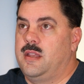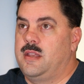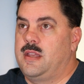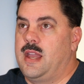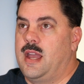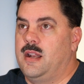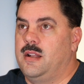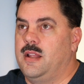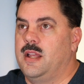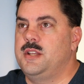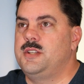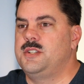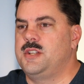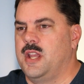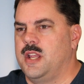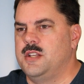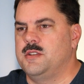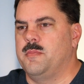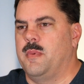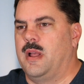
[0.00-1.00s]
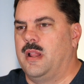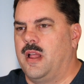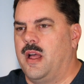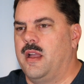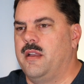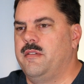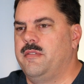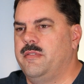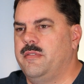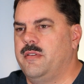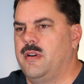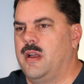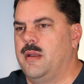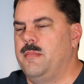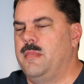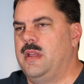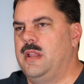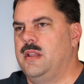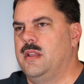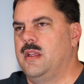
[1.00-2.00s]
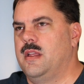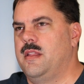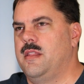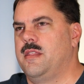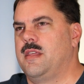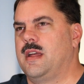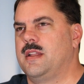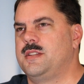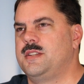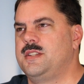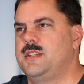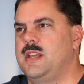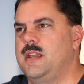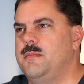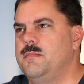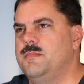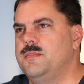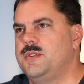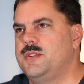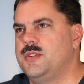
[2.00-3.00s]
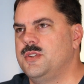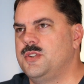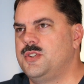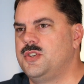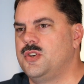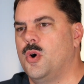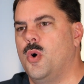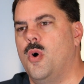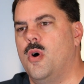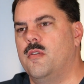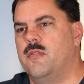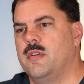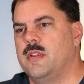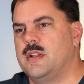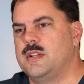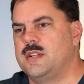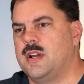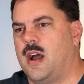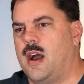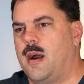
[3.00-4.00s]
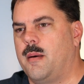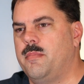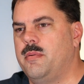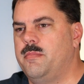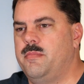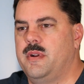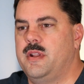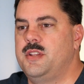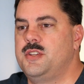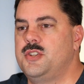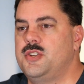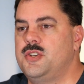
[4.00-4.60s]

Catalytes changed my life. I mean, that seems so over the top, but it's